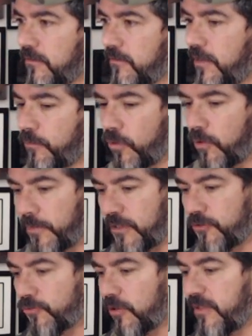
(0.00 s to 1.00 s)
they brought a
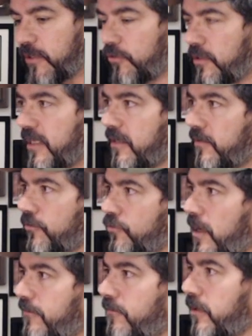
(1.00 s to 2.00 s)
big truck. They couldn't get in the
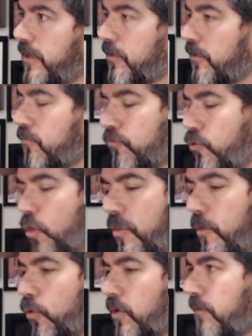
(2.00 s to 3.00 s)
driveway.
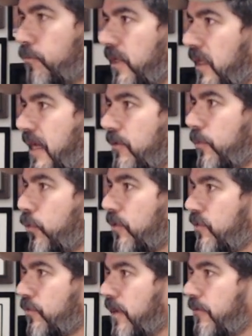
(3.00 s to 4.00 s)
They wouldn't have been allowed to put
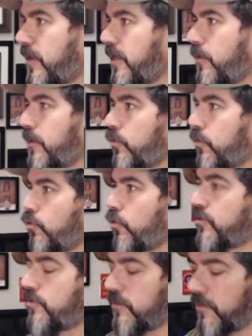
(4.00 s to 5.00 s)
in the driveway anyway. It would have
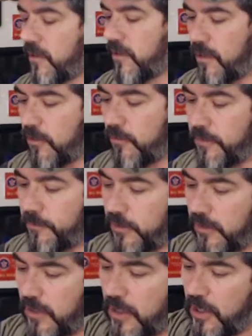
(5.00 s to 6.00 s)
crushed the concrete.
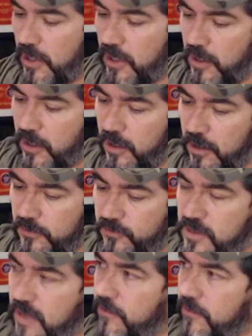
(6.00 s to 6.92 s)
But so now